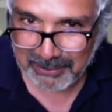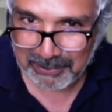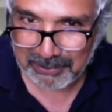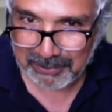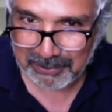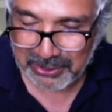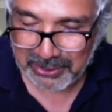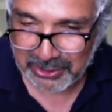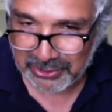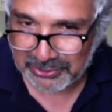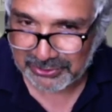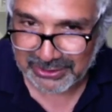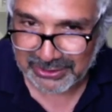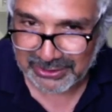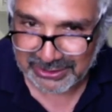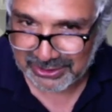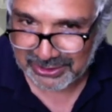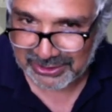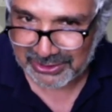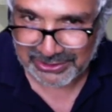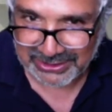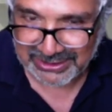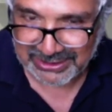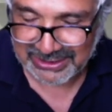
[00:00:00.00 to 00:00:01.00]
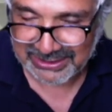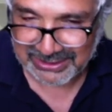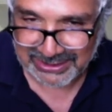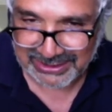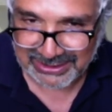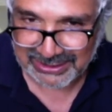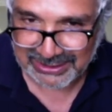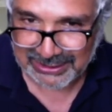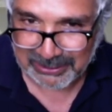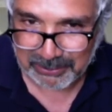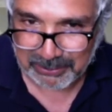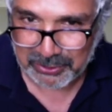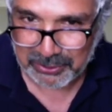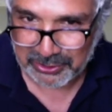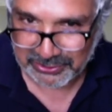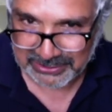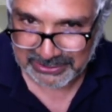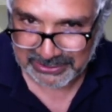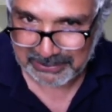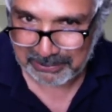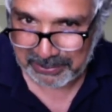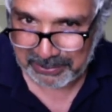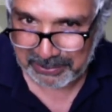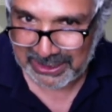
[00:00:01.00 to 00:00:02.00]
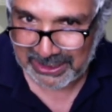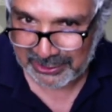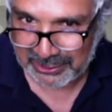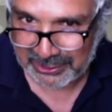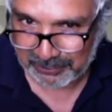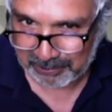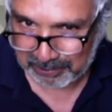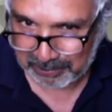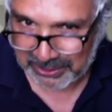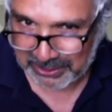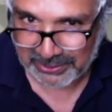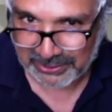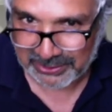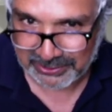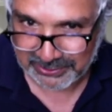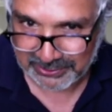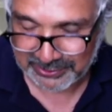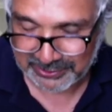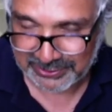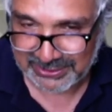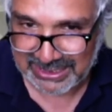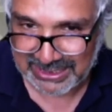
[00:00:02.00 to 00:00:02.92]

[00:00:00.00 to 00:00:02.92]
beyond the gardening and the little pots and plants,